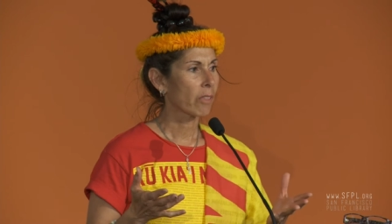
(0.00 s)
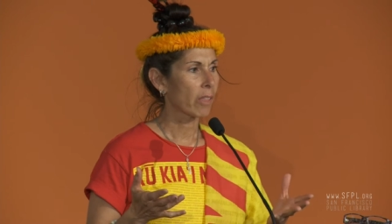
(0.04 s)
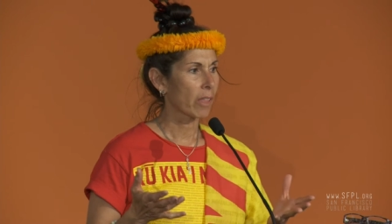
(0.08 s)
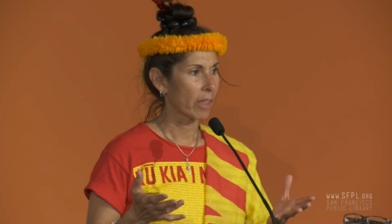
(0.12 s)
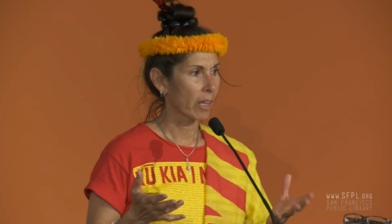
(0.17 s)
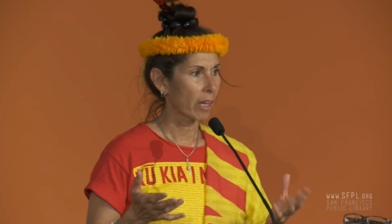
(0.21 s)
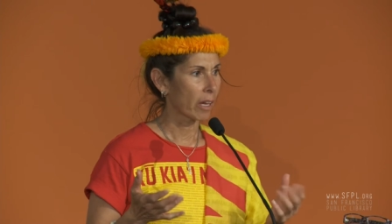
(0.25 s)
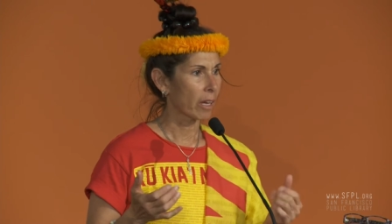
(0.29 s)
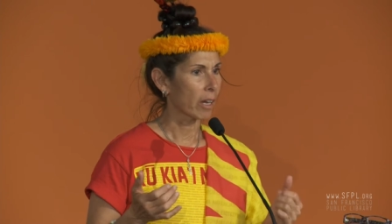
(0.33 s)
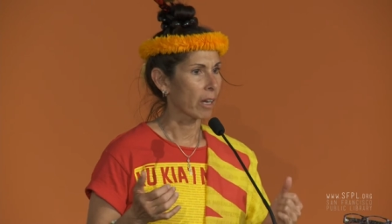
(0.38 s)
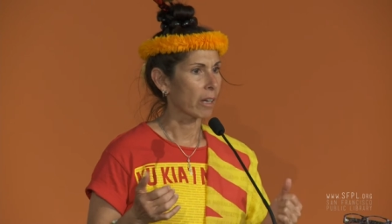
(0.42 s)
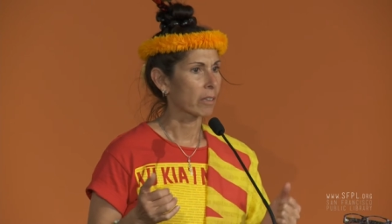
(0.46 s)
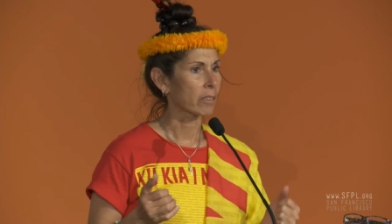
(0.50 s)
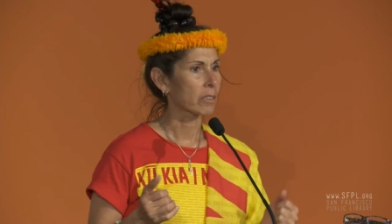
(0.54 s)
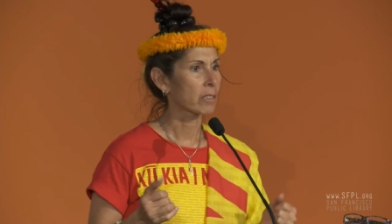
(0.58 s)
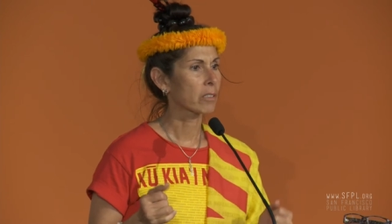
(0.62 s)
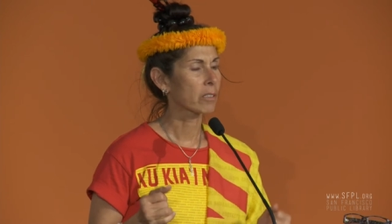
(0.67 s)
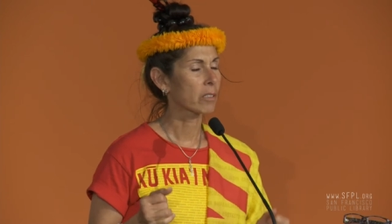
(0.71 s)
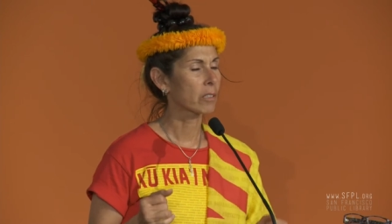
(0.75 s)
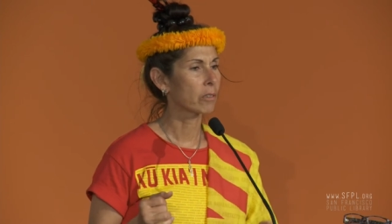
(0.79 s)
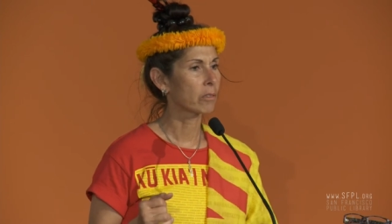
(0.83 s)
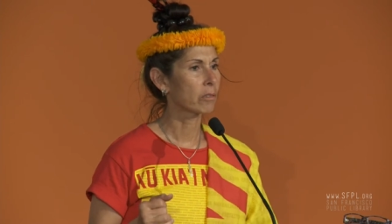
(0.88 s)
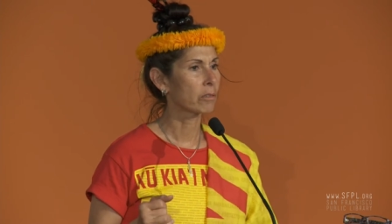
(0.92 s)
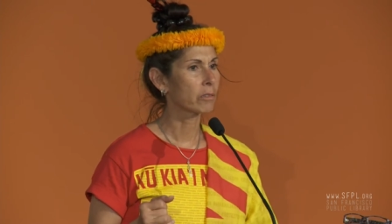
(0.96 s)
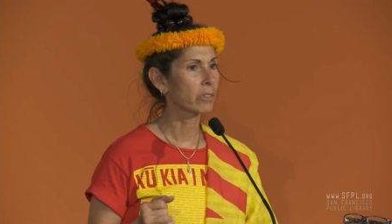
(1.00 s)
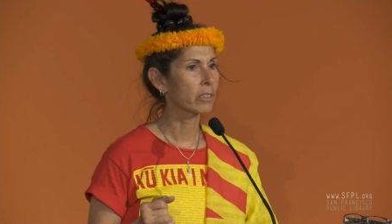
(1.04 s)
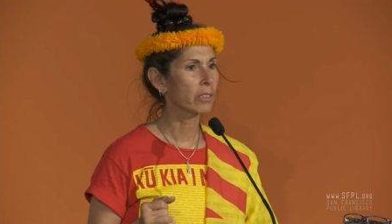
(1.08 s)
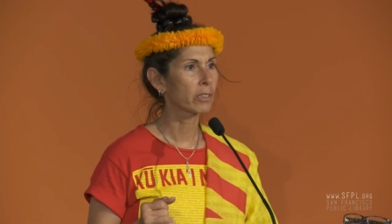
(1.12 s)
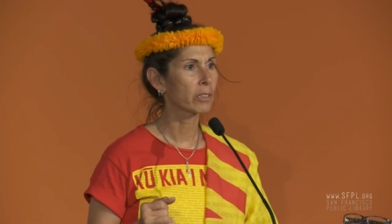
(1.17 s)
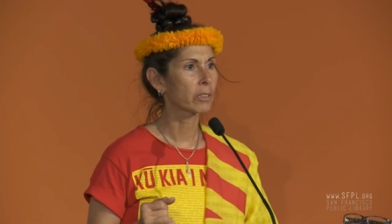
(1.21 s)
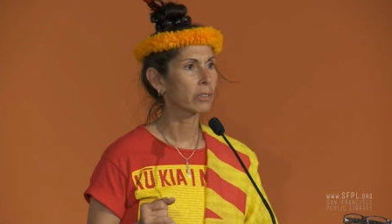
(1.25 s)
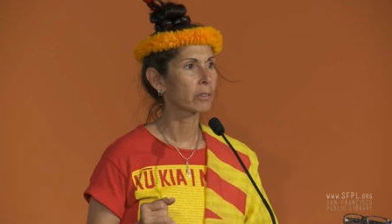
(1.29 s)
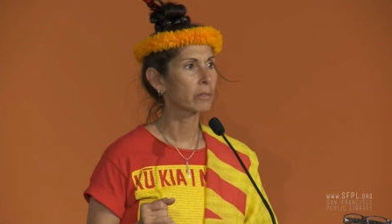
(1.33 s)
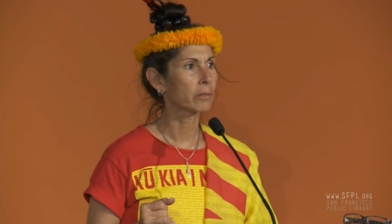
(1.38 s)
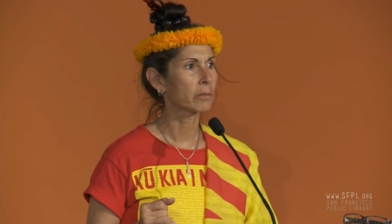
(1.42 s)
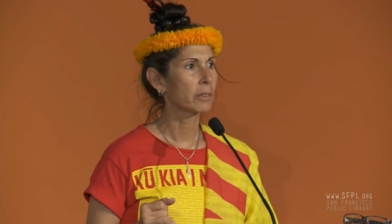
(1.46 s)
yeah, so, you
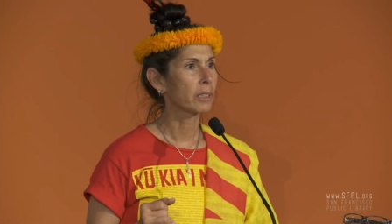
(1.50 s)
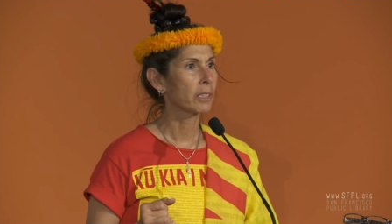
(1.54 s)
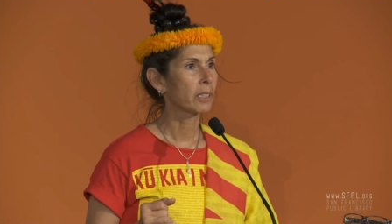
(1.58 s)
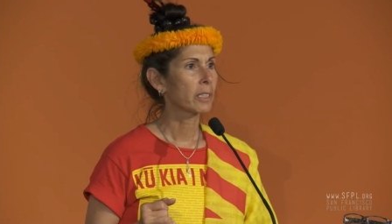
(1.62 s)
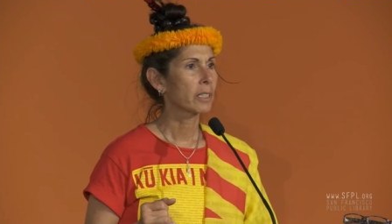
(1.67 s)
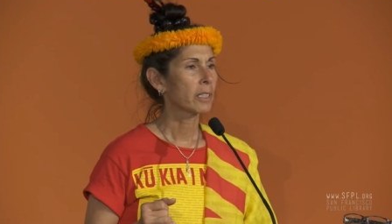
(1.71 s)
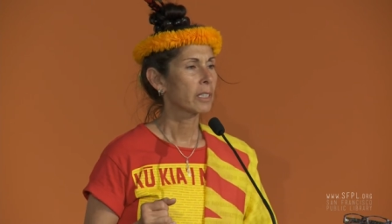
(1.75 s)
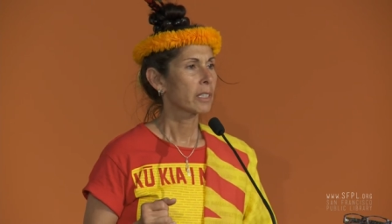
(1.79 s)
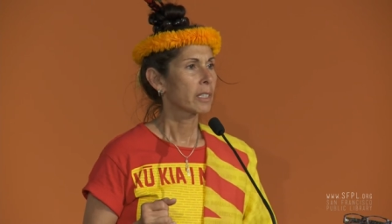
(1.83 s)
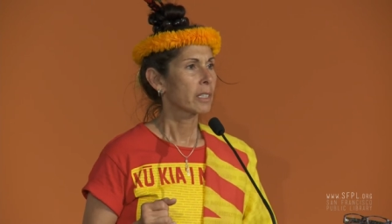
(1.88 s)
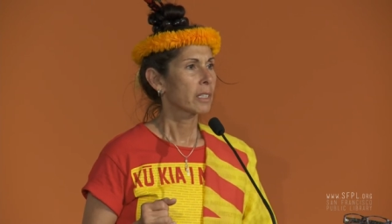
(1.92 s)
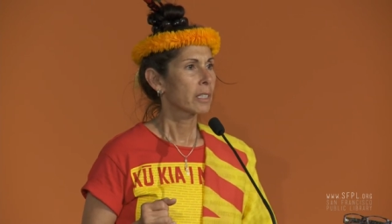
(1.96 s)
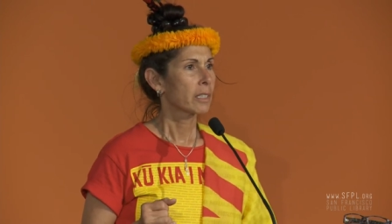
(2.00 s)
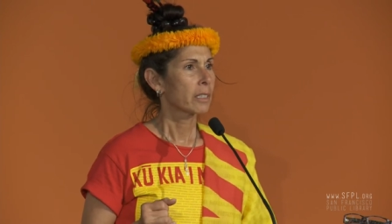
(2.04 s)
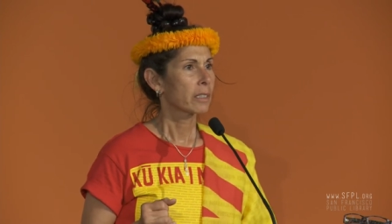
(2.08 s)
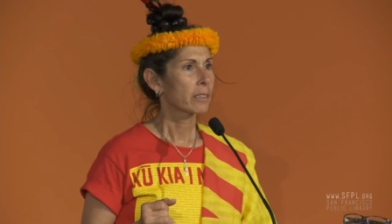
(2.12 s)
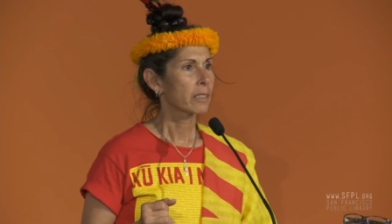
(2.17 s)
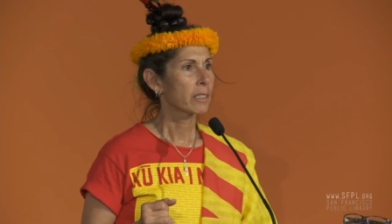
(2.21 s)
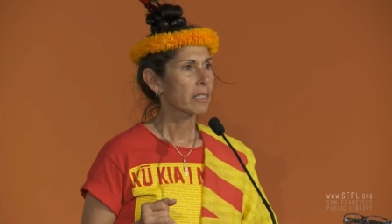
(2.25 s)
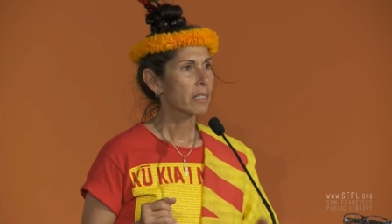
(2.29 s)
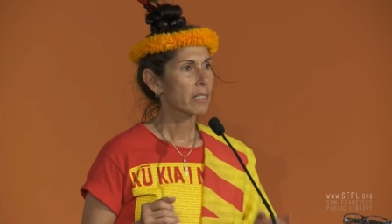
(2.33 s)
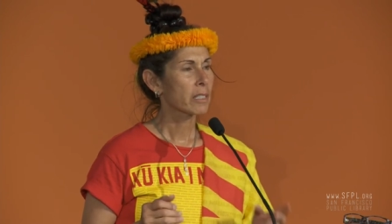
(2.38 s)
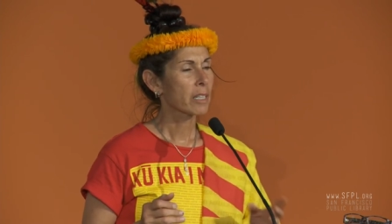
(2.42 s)
know, this